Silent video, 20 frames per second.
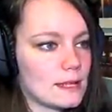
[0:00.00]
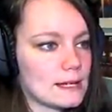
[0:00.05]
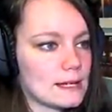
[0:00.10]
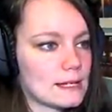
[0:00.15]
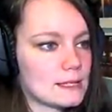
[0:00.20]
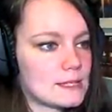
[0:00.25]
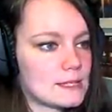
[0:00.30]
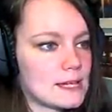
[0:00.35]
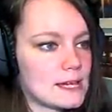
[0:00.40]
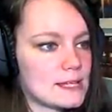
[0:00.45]

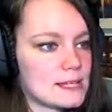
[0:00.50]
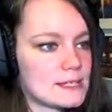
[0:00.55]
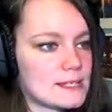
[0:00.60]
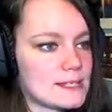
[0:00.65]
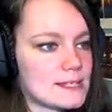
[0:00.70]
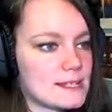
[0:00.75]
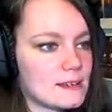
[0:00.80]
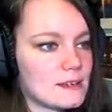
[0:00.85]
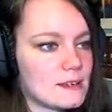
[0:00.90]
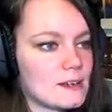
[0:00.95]
Like
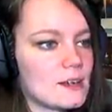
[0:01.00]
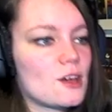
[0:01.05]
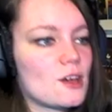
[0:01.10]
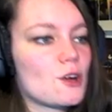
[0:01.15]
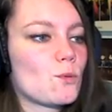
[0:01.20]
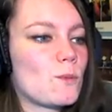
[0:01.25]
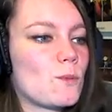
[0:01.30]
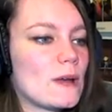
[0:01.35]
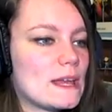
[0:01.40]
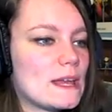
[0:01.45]
this.
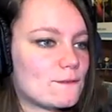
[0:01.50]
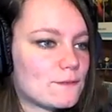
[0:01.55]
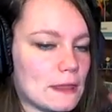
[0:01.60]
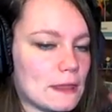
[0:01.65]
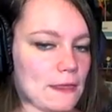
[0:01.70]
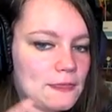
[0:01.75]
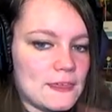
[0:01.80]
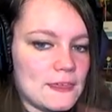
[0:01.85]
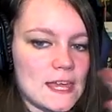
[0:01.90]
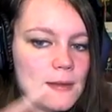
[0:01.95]
Wait for
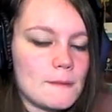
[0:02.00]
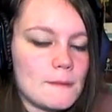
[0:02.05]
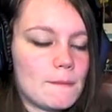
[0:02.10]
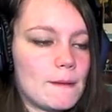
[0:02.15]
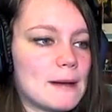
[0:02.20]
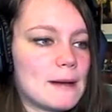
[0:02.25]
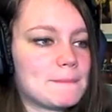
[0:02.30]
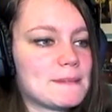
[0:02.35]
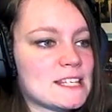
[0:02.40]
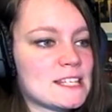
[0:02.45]
the thingy
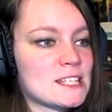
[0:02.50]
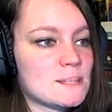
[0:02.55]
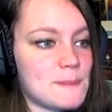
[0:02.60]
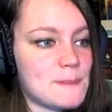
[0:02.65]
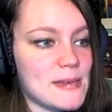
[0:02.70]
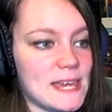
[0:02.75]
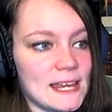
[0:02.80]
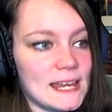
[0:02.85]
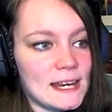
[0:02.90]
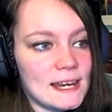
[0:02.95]
bob to
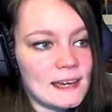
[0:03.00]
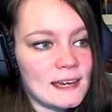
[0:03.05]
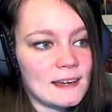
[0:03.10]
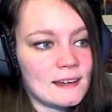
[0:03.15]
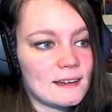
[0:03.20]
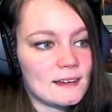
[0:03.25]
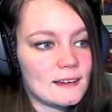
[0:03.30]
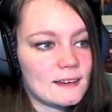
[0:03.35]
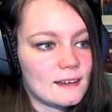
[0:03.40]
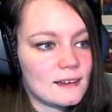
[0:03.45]
spin.
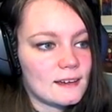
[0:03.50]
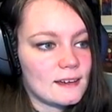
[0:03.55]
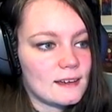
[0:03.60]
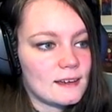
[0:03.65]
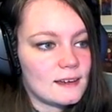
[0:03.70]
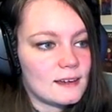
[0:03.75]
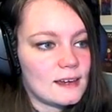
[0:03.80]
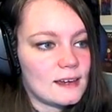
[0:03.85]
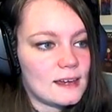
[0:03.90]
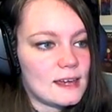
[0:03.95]

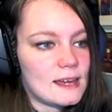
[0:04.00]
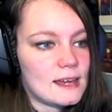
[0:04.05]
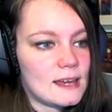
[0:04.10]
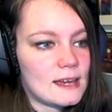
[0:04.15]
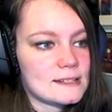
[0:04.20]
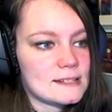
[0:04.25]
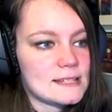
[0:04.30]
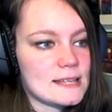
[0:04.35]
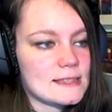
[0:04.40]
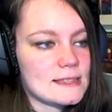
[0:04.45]

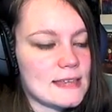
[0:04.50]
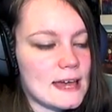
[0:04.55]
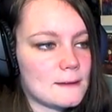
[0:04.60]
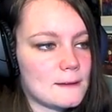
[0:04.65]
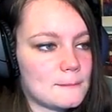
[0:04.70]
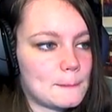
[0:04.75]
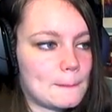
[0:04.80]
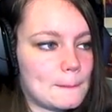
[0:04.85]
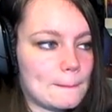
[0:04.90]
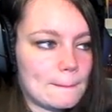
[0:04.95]
And take
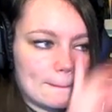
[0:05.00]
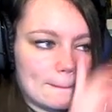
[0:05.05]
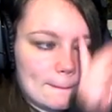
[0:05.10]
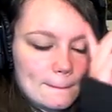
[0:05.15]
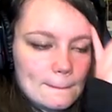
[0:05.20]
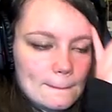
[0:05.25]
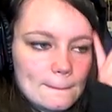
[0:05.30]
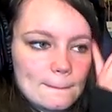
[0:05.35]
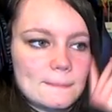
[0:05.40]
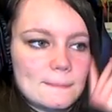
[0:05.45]
that.
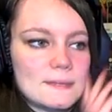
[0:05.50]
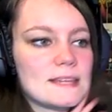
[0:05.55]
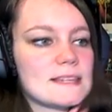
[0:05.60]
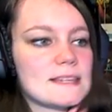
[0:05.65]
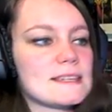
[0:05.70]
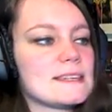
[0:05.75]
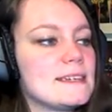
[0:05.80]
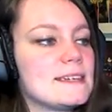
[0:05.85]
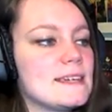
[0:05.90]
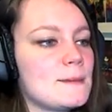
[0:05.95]

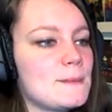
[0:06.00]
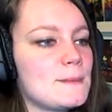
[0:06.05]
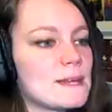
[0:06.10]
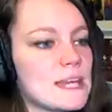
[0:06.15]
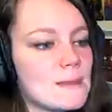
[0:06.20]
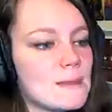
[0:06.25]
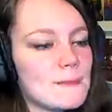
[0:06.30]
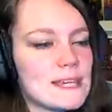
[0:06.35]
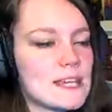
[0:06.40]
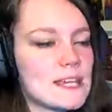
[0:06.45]
Gimme,
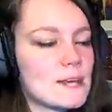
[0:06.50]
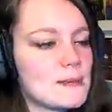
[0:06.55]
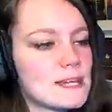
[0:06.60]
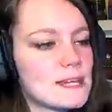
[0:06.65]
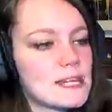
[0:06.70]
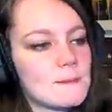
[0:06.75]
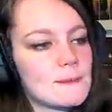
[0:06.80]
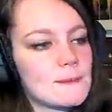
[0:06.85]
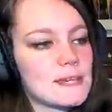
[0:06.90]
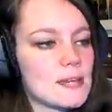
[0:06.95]
gimme, gimme,
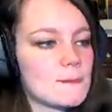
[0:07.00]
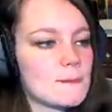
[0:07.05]
gimme,